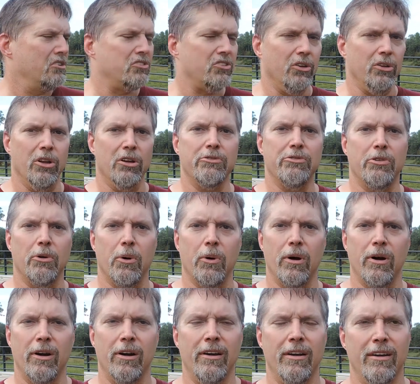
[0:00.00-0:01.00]
So look
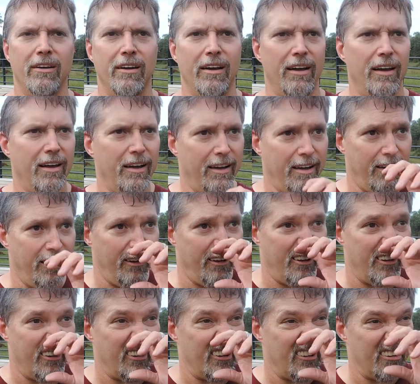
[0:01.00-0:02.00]
for
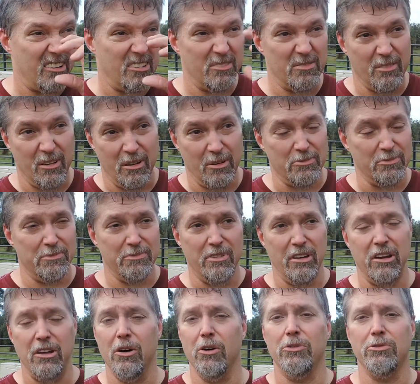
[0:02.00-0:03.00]
a
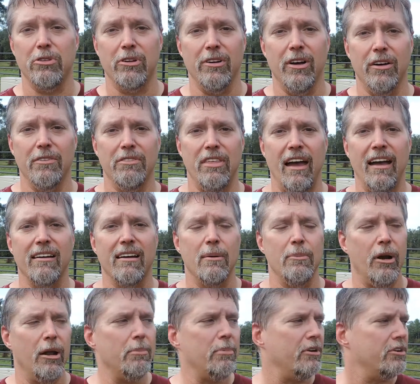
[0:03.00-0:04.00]
video of that
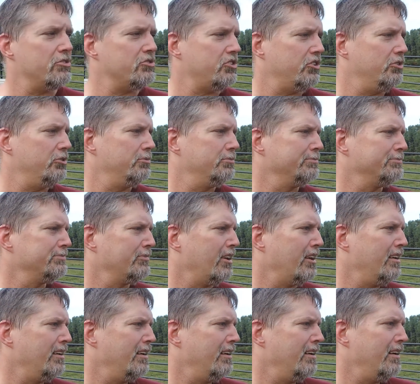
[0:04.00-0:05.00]
coming up here soon,
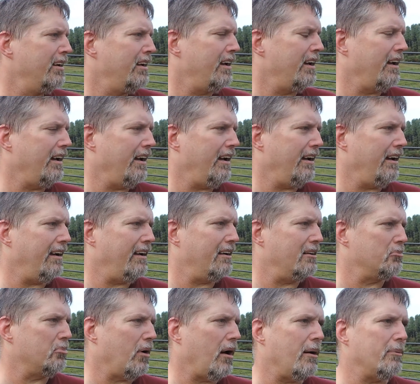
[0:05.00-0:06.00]

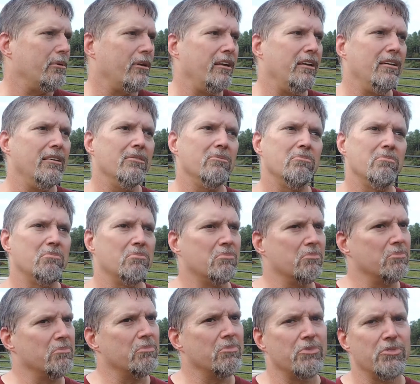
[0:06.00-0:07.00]
and probably
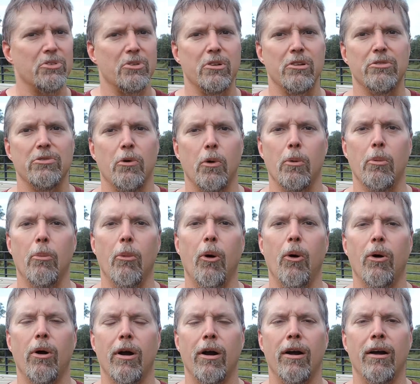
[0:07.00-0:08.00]
3 or 4
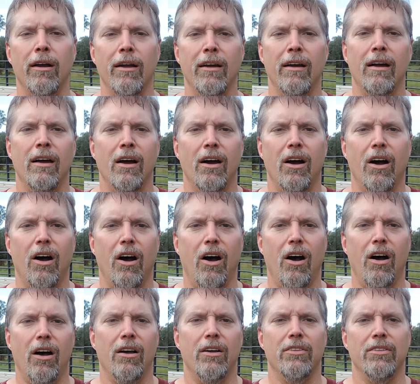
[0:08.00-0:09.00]
more
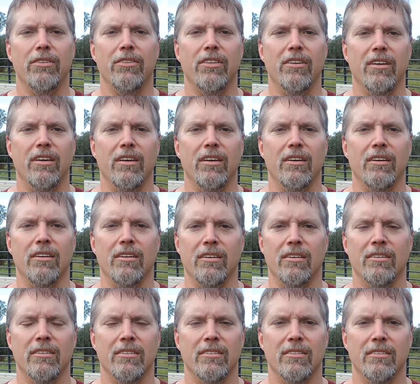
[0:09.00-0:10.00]
on
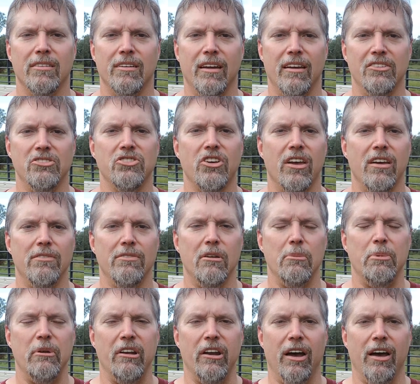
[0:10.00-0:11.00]
the HK
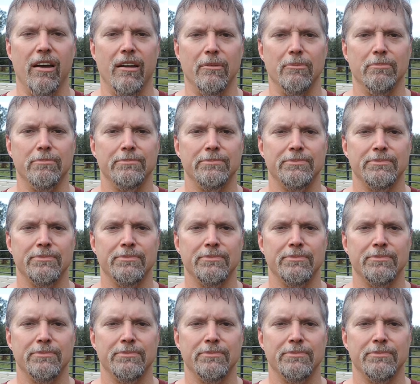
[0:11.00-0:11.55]
VP9.